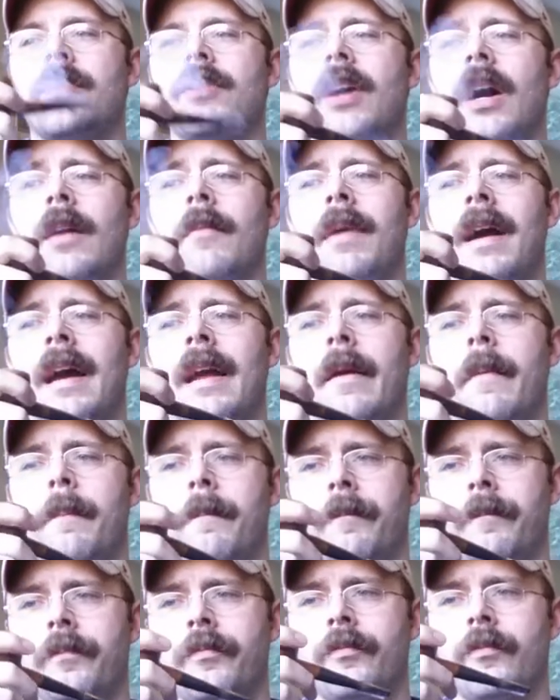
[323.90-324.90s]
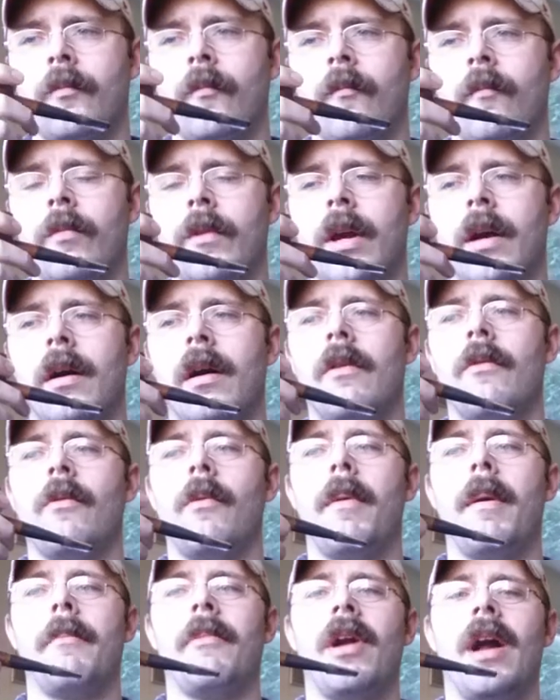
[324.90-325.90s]
Tongue bite.
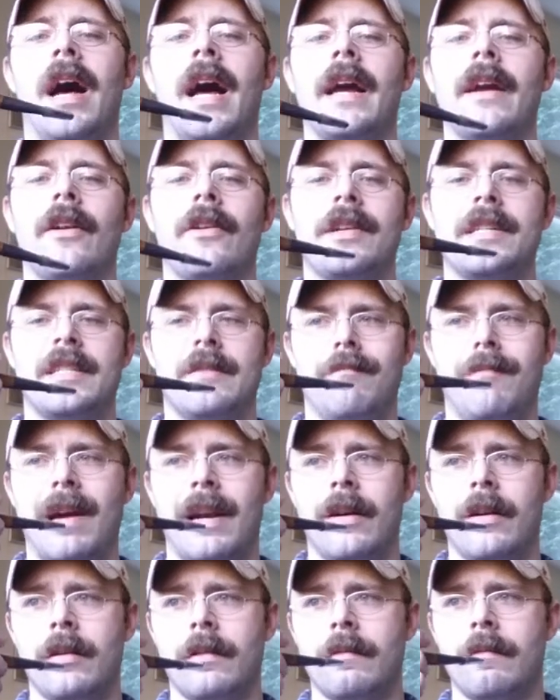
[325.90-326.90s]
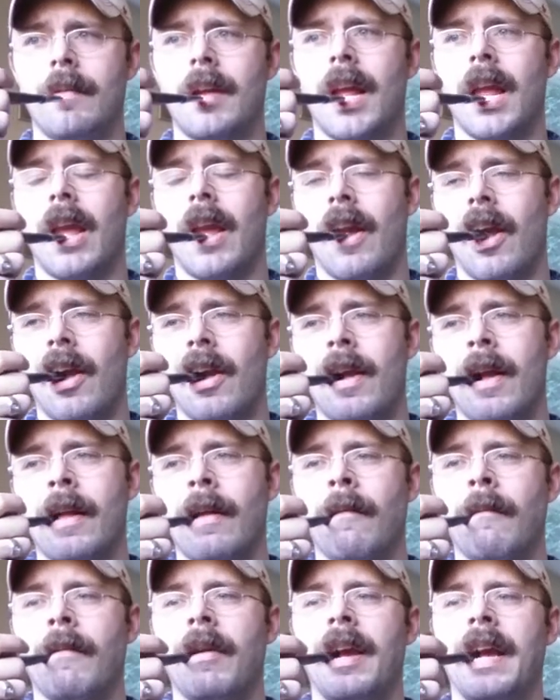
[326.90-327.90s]
Remember, higher is better.
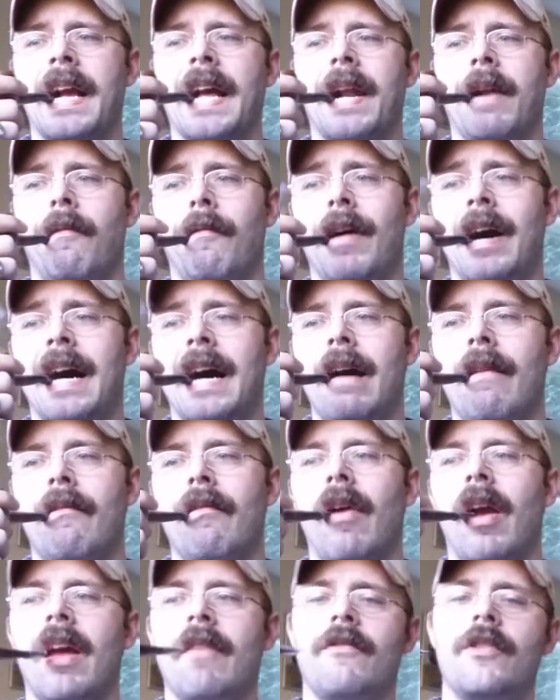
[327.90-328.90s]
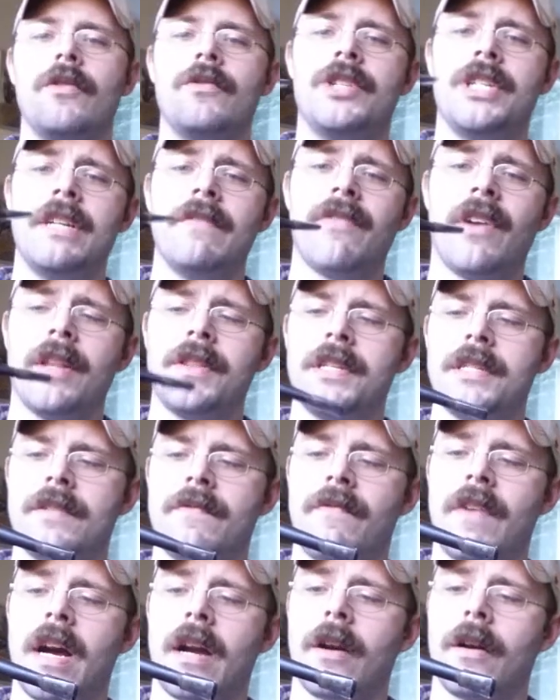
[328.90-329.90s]
You got a 5. If you cheap on this
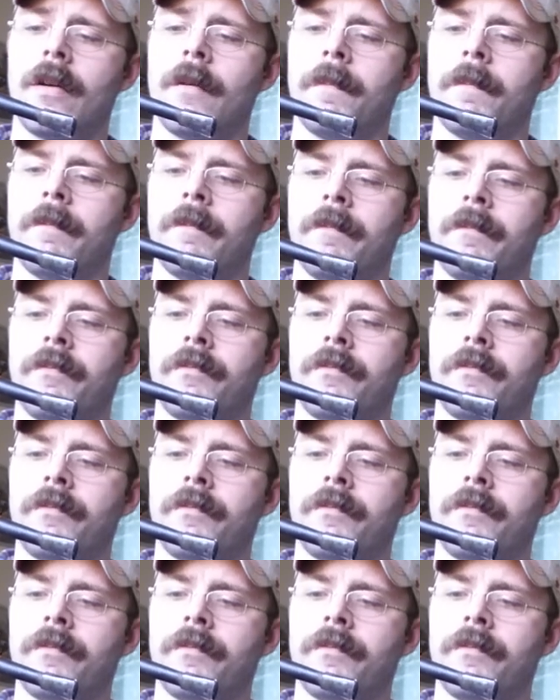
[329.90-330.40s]
fucker,